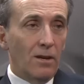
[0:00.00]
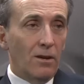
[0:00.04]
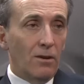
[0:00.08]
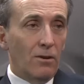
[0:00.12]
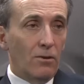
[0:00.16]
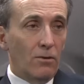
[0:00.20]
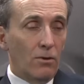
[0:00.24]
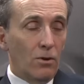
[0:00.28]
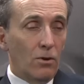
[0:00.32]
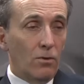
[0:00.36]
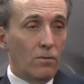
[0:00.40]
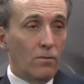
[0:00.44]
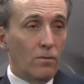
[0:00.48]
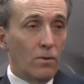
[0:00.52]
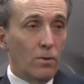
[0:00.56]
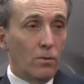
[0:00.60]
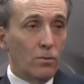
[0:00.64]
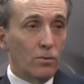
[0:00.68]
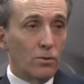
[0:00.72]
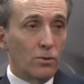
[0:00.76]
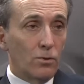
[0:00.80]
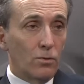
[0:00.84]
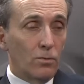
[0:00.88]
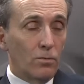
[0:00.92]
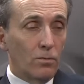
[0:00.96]
of
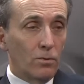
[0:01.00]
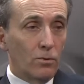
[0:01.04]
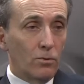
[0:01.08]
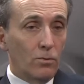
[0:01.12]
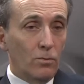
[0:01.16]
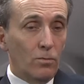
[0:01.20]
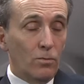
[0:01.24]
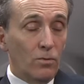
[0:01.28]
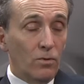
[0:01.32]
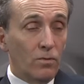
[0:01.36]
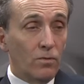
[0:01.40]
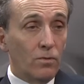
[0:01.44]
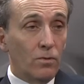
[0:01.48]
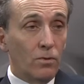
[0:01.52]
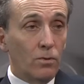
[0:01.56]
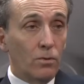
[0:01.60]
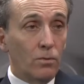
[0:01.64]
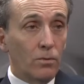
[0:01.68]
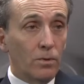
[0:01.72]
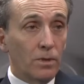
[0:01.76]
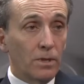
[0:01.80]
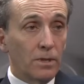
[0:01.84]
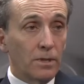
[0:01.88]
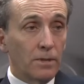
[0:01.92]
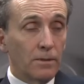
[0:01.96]
those to move
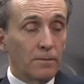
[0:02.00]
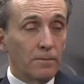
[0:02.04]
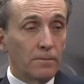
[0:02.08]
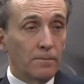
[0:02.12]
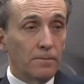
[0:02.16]
forward.